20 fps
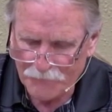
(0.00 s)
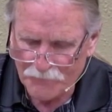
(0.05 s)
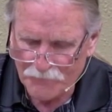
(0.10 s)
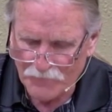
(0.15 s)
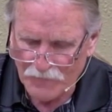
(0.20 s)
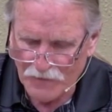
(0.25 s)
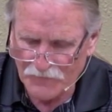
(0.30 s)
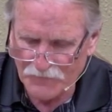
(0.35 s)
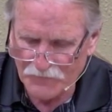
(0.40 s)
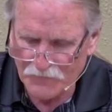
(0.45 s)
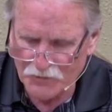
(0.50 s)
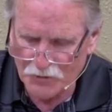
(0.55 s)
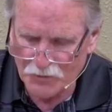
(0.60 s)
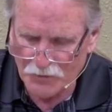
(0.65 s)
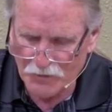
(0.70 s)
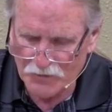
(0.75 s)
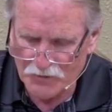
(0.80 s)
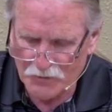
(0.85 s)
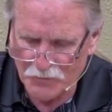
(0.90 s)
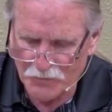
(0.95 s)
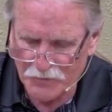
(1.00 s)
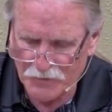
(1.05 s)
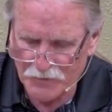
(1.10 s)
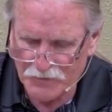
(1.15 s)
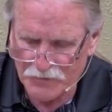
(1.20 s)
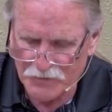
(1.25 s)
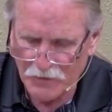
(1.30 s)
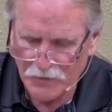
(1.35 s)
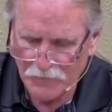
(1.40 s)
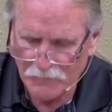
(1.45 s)
and the
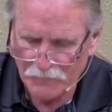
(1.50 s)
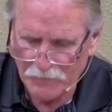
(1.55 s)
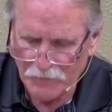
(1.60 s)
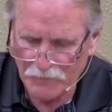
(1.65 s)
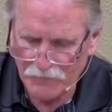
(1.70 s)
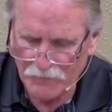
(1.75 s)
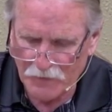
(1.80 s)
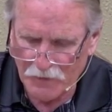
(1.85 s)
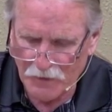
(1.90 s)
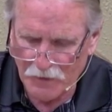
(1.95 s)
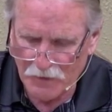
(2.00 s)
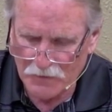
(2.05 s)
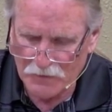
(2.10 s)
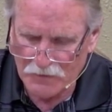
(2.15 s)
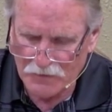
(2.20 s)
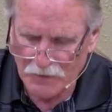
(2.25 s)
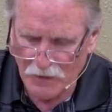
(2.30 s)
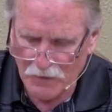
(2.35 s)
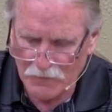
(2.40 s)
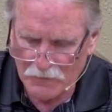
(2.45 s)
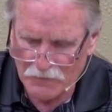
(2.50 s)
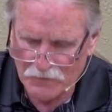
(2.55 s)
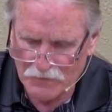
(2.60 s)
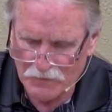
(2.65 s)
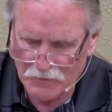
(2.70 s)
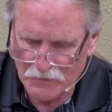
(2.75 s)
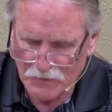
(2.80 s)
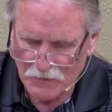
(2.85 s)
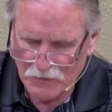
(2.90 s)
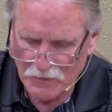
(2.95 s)
treasuries of the king's house,
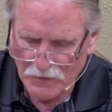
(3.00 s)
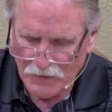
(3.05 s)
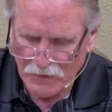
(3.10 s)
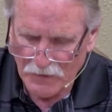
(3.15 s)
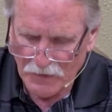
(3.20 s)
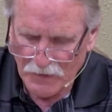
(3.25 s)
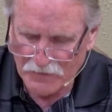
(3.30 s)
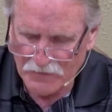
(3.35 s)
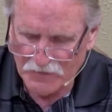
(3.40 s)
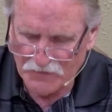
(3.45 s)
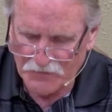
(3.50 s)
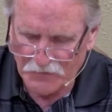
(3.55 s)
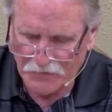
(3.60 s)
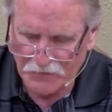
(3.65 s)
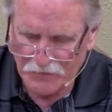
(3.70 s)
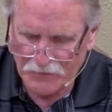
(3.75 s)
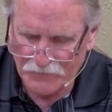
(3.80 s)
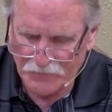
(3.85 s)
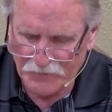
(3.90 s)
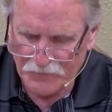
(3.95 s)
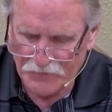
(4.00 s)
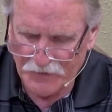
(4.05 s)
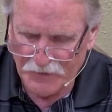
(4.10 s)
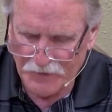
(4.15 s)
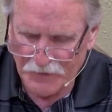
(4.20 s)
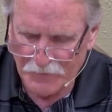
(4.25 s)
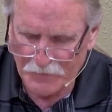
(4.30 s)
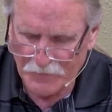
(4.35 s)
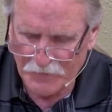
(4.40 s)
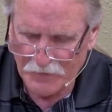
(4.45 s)
and he delivered
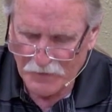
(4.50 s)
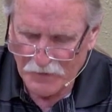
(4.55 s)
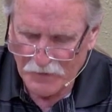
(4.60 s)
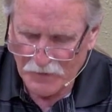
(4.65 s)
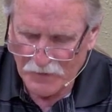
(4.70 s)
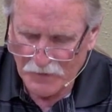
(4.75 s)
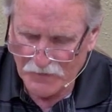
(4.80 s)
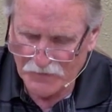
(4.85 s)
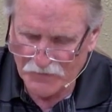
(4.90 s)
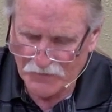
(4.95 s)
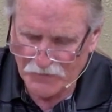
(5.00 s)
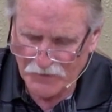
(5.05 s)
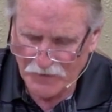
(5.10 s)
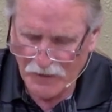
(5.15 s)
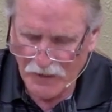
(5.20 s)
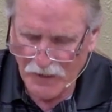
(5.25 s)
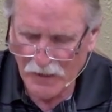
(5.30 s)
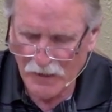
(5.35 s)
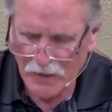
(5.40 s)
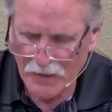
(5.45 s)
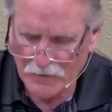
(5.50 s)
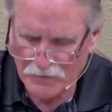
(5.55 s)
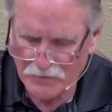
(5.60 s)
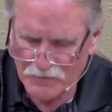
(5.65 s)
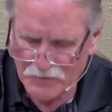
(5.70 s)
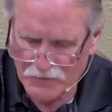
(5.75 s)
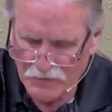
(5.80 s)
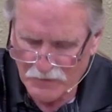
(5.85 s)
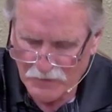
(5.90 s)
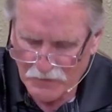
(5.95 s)
them into the
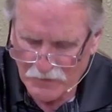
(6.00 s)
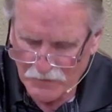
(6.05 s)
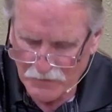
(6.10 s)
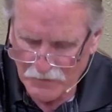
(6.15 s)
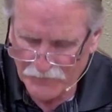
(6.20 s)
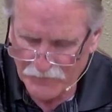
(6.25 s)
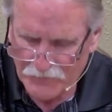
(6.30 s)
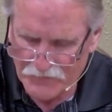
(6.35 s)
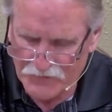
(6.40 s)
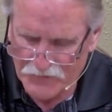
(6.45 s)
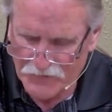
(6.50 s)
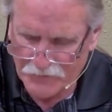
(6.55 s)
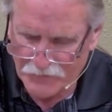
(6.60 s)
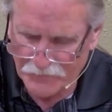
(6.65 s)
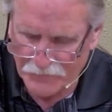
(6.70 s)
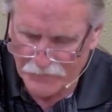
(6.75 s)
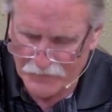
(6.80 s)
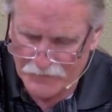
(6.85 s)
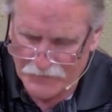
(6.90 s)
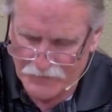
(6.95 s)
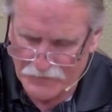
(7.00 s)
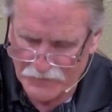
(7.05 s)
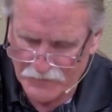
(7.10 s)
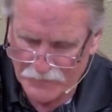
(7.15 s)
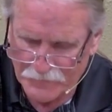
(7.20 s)
hands of his servants.